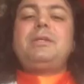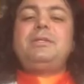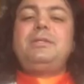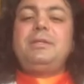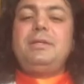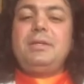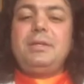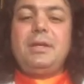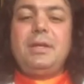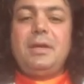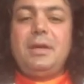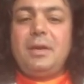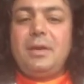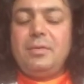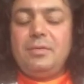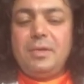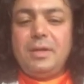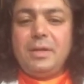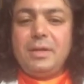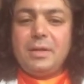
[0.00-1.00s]
sitting here
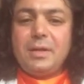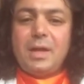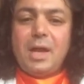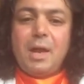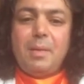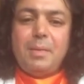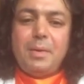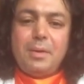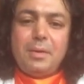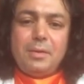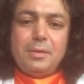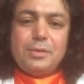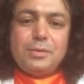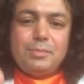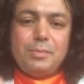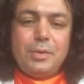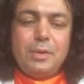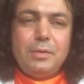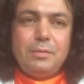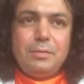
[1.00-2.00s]
and reading the comment on the
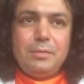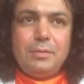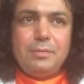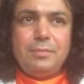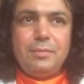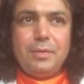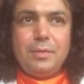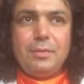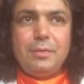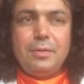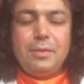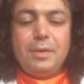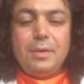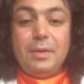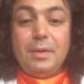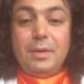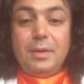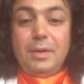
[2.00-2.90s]
small phone,